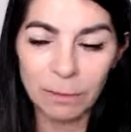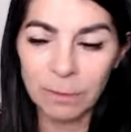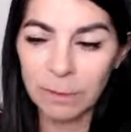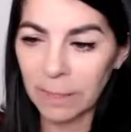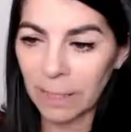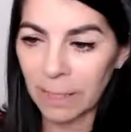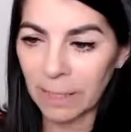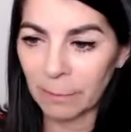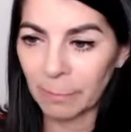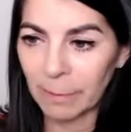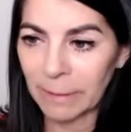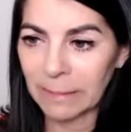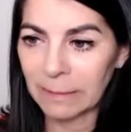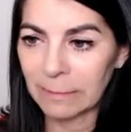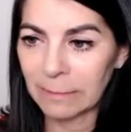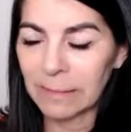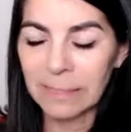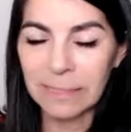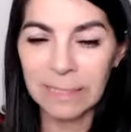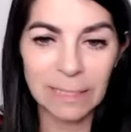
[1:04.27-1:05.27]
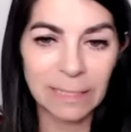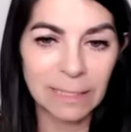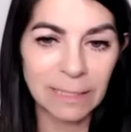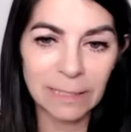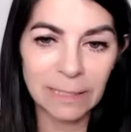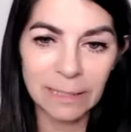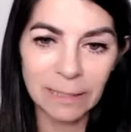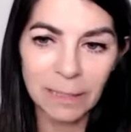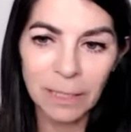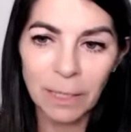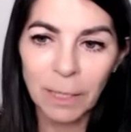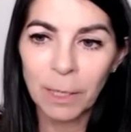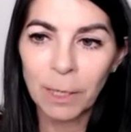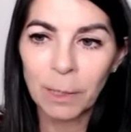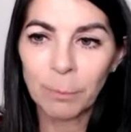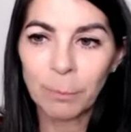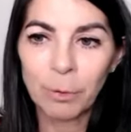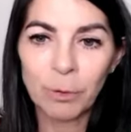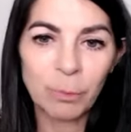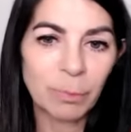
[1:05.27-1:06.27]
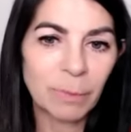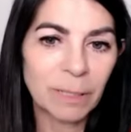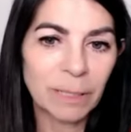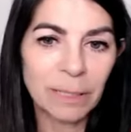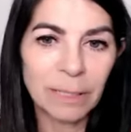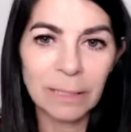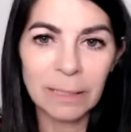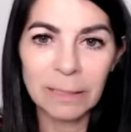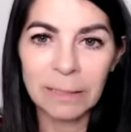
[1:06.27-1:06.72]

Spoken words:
that I'd been sick in, put me